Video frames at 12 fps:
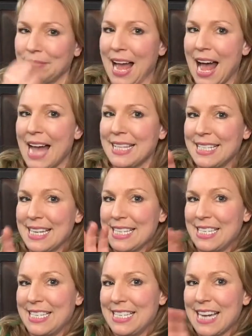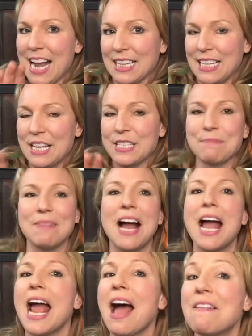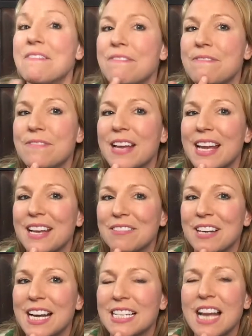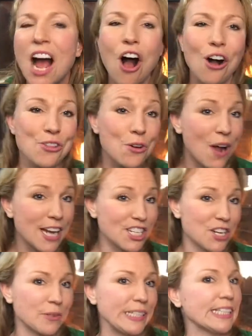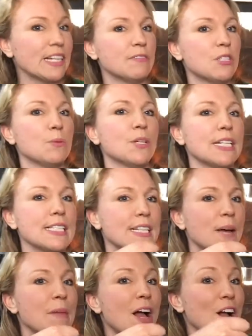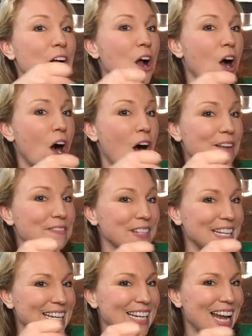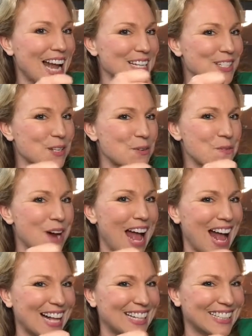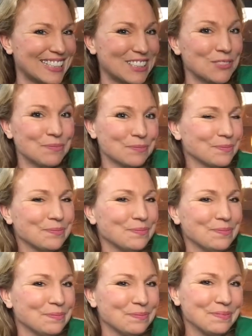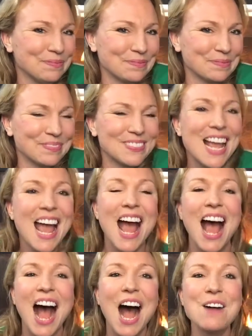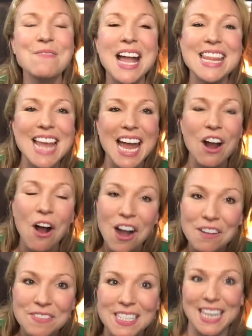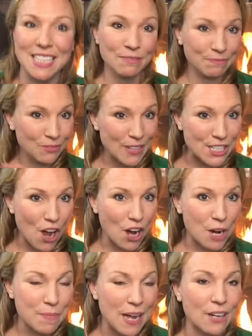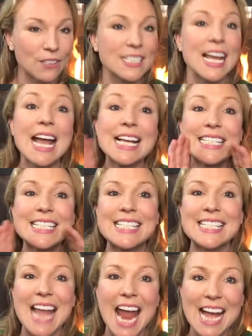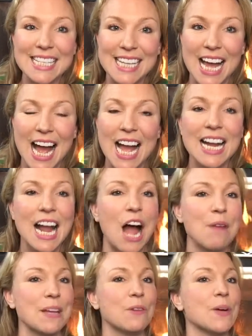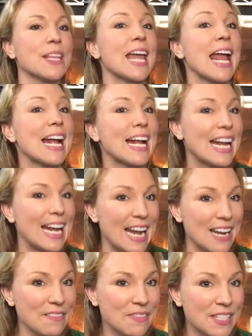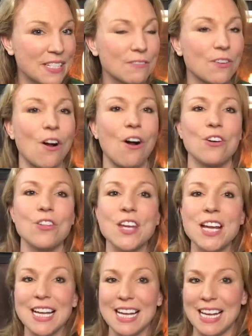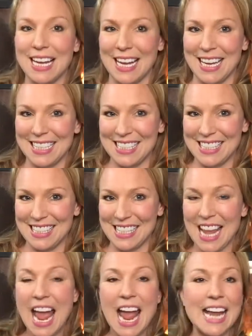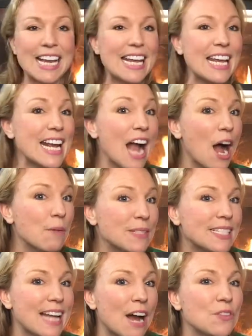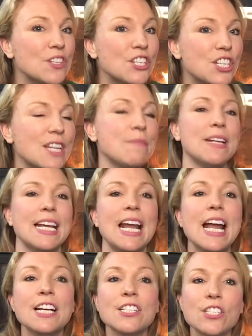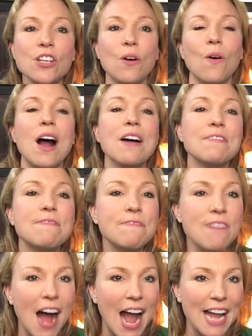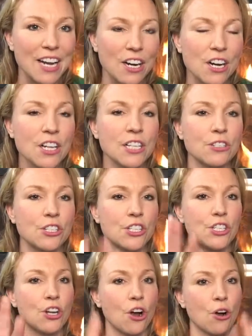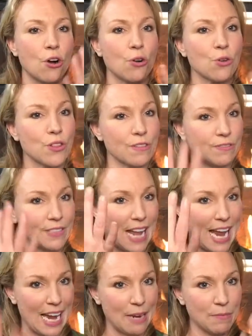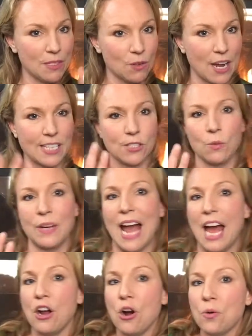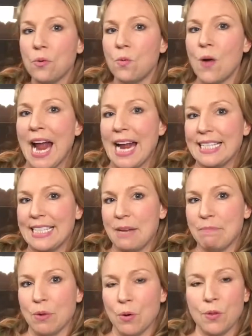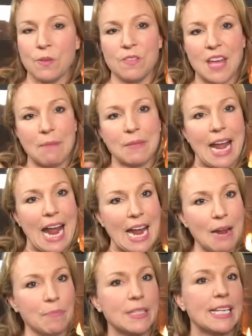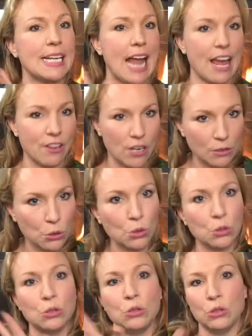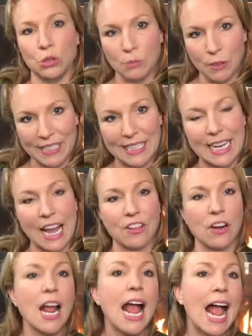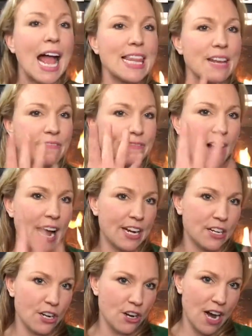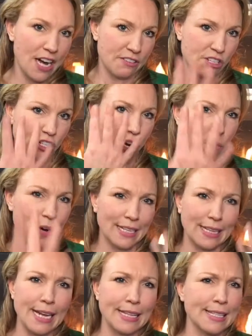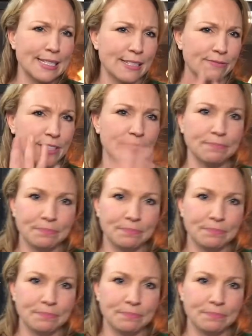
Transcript: Hot chocolate, my favorite. Although I generally love to put in some coffee as well. And then often we talk about Santa coming with gifts for all the kids, and he comes down the chimney. So fire, you show the flames. Okay, so we had wait and both of them came together, moving together, and then fire, you're kind of showing like the different